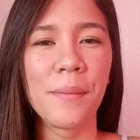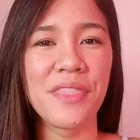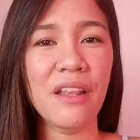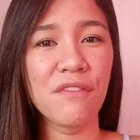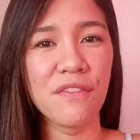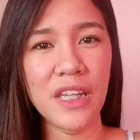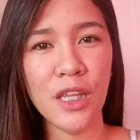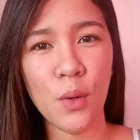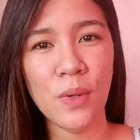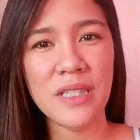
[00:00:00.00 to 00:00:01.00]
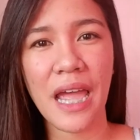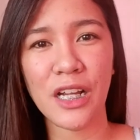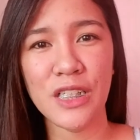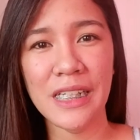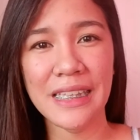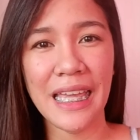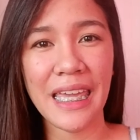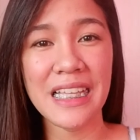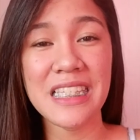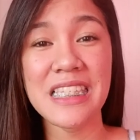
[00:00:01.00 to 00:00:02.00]
But that video was actually
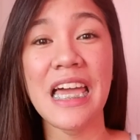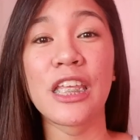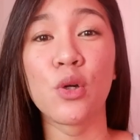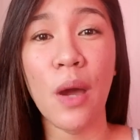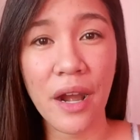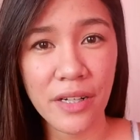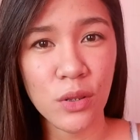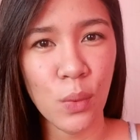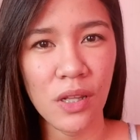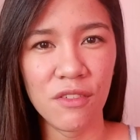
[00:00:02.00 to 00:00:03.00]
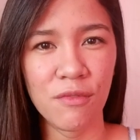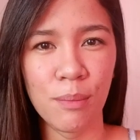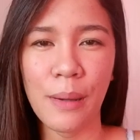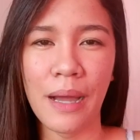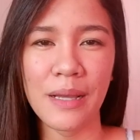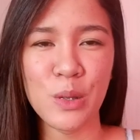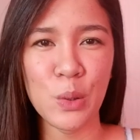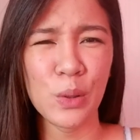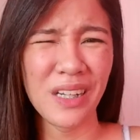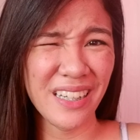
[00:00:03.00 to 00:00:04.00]
taken January 12 pa.
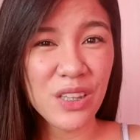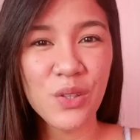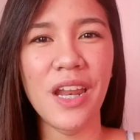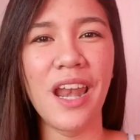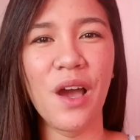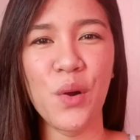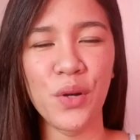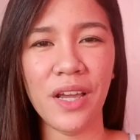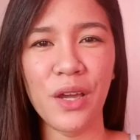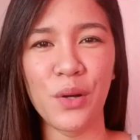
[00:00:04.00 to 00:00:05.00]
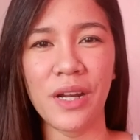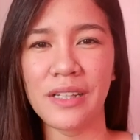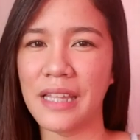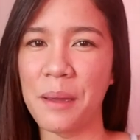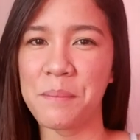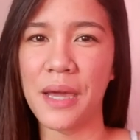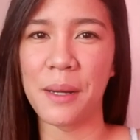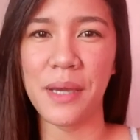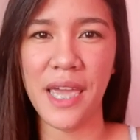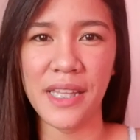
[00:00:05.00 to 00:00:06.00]
So nito na lang ako nagkaroon ng time
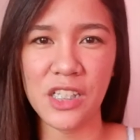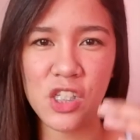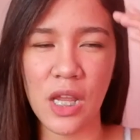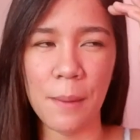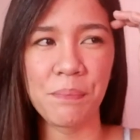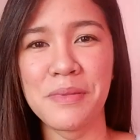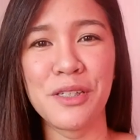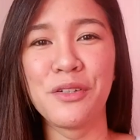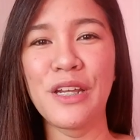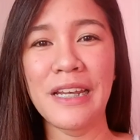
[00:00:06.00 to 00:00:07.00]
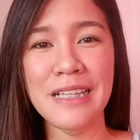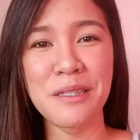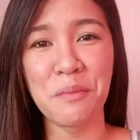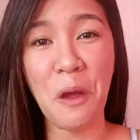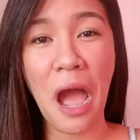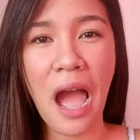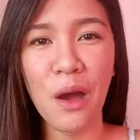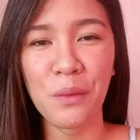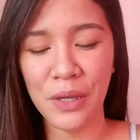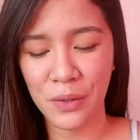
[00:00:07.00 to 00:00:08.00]
para ma-edit siya. Siguro iniisip niyo
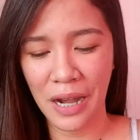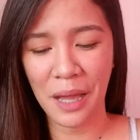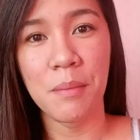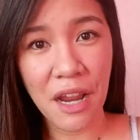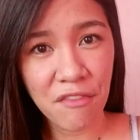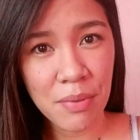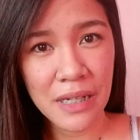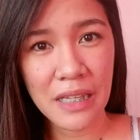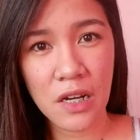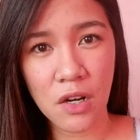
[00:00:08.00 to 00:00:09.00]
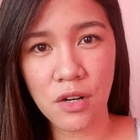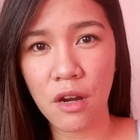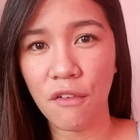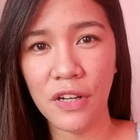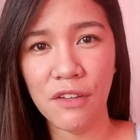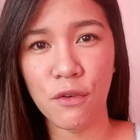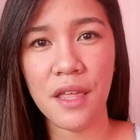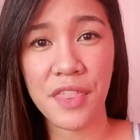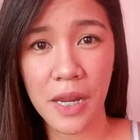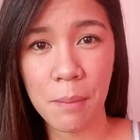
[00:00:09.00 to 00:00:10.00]
kaka-uwi ko lang. But I've been here roughly for
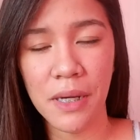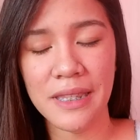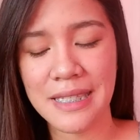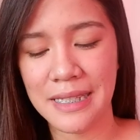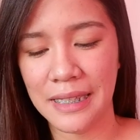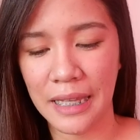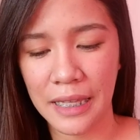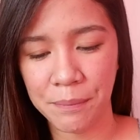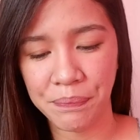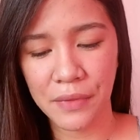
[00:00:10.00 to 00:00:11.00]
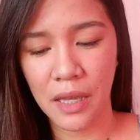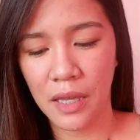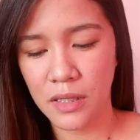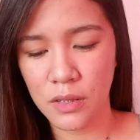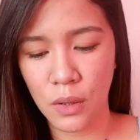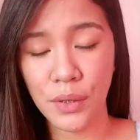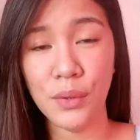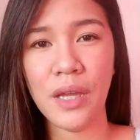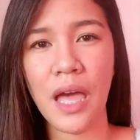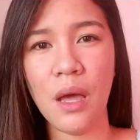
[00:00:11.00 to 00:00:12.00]
3 months na din. So
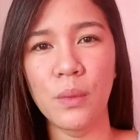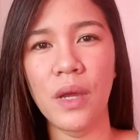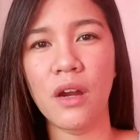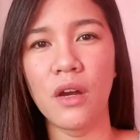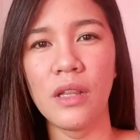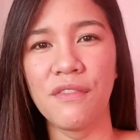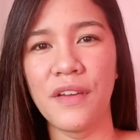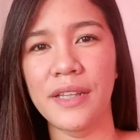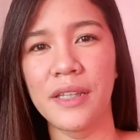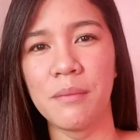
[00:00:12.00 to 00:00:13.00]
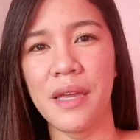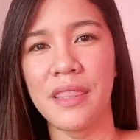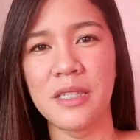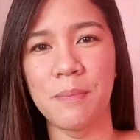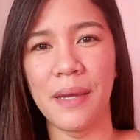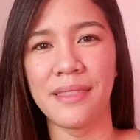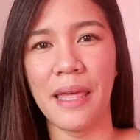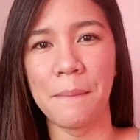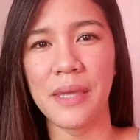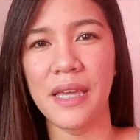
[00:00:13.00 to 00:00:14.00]
ayun nga, we are all affected by this
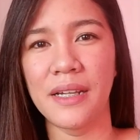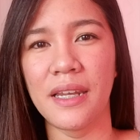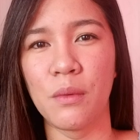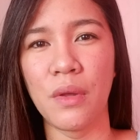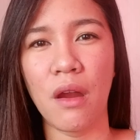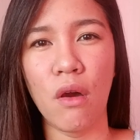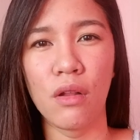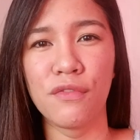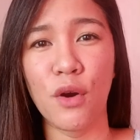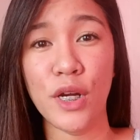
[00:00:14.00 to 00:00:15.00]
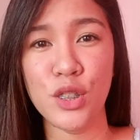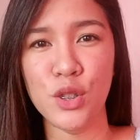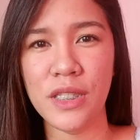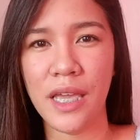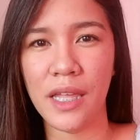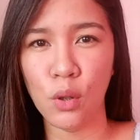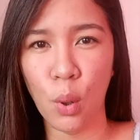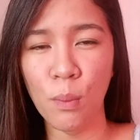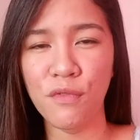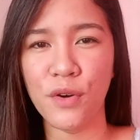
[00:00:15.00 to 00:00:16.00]
pandemic. Na we are all forced to stay at
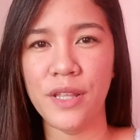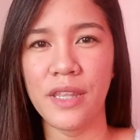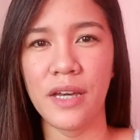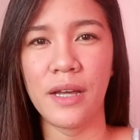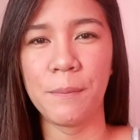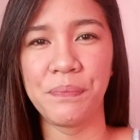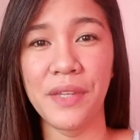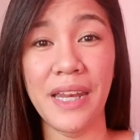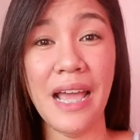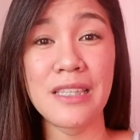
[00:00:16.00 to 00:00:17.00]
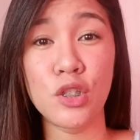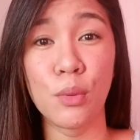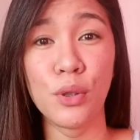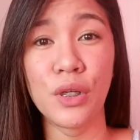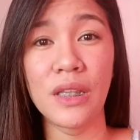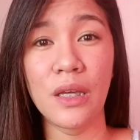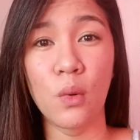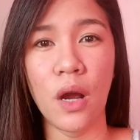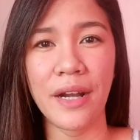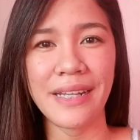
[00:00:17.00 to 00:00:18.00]
home for the enhanced community
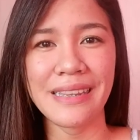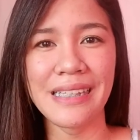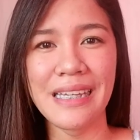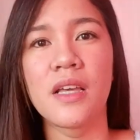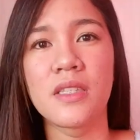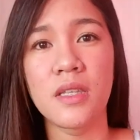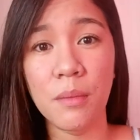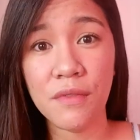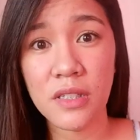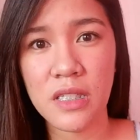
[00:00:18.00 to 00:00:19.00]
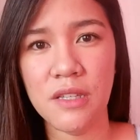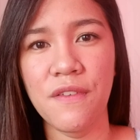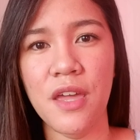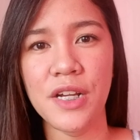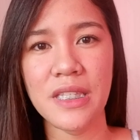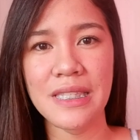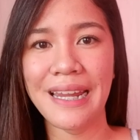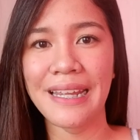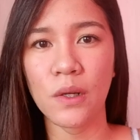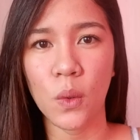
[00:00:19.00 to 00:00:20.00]
quarantine. Some of the seafarers
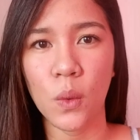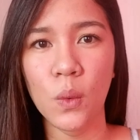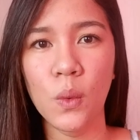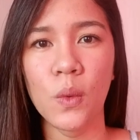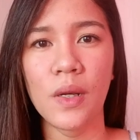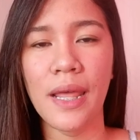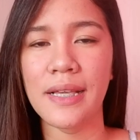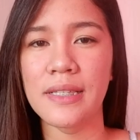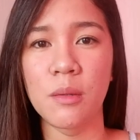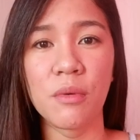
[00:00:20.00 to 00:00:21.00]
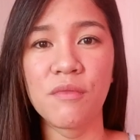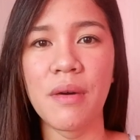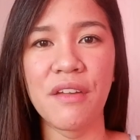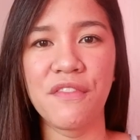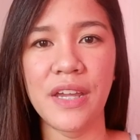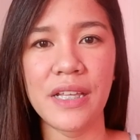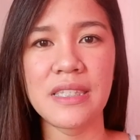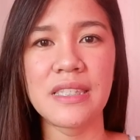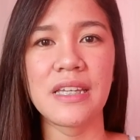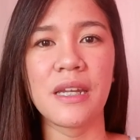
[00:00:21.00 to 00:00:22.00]
that I know, like some of my
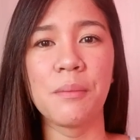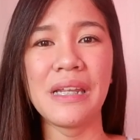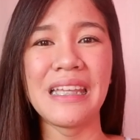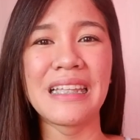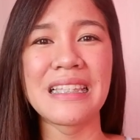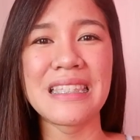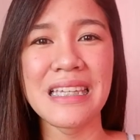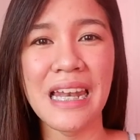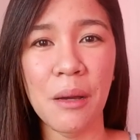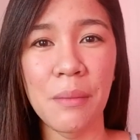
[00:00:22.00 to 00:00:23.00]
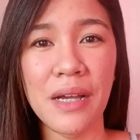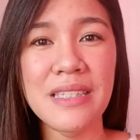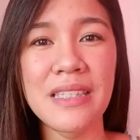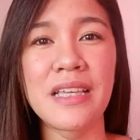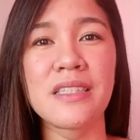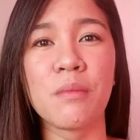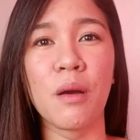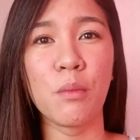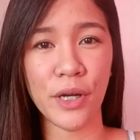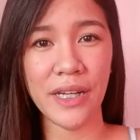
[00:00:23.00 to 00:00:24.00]
friends na napilitan silang magstay sa
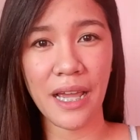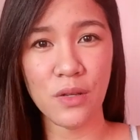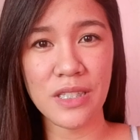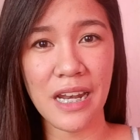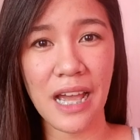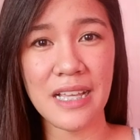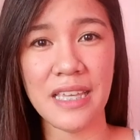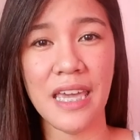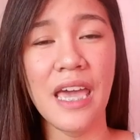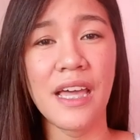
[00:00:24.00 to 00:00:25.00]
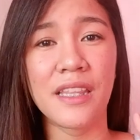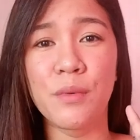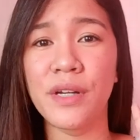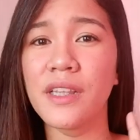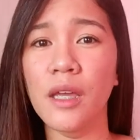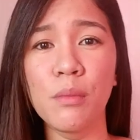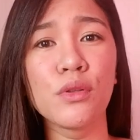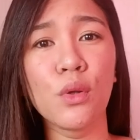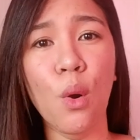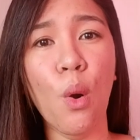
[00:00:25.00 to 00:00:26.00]
mga boarding house nila kasi they were not
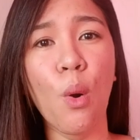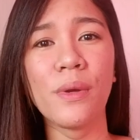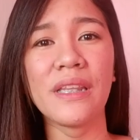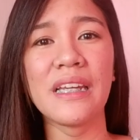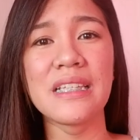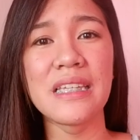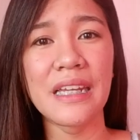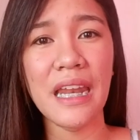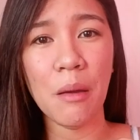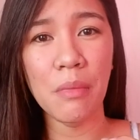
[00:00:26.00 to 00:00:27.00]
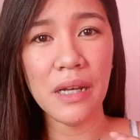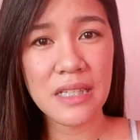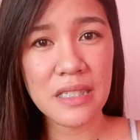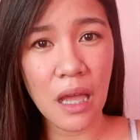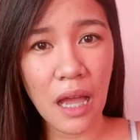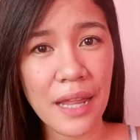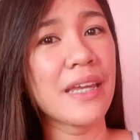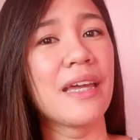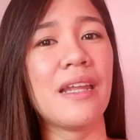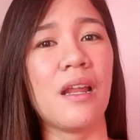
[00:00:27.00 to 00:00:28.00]
able to go home, hindi na sila nakabalik sa
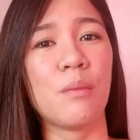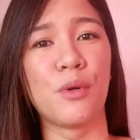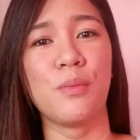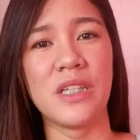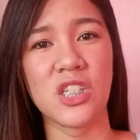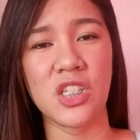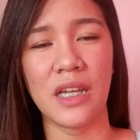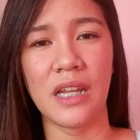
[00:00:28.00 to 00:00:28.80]
kani-kanilang probinsya